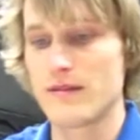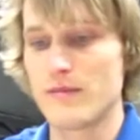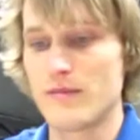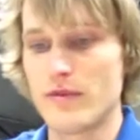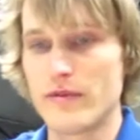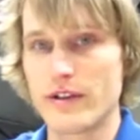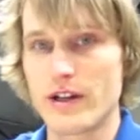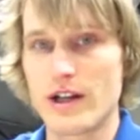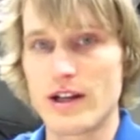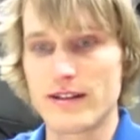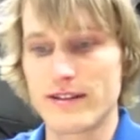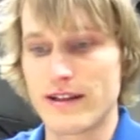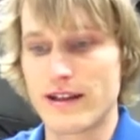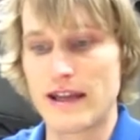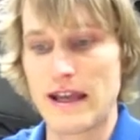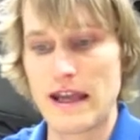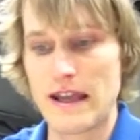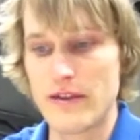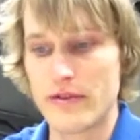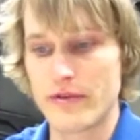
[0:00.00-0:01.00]
moving on to
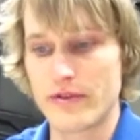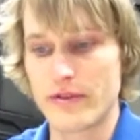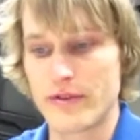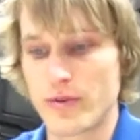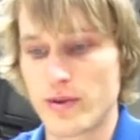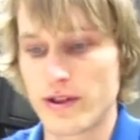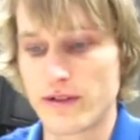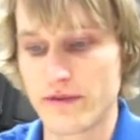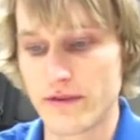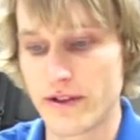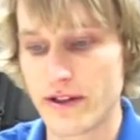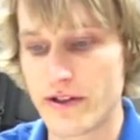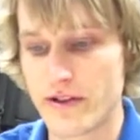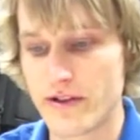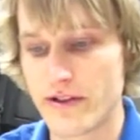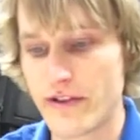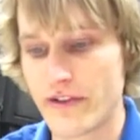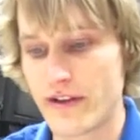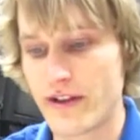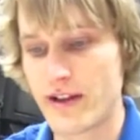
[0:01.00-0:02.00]
K through 12
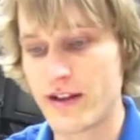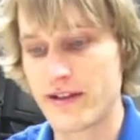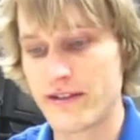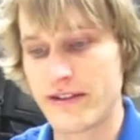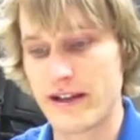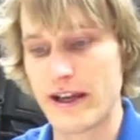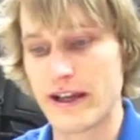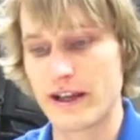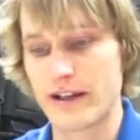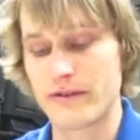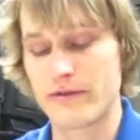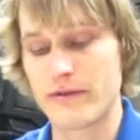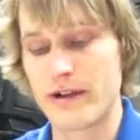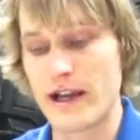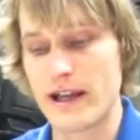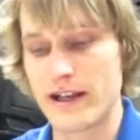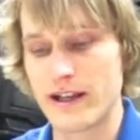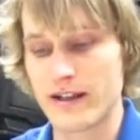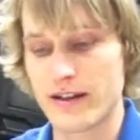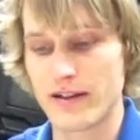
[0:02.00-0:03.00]
literacy, tech and
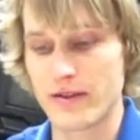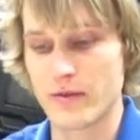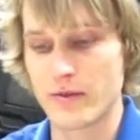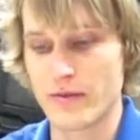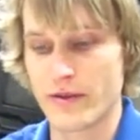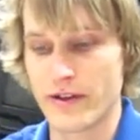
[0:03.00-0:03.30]
writing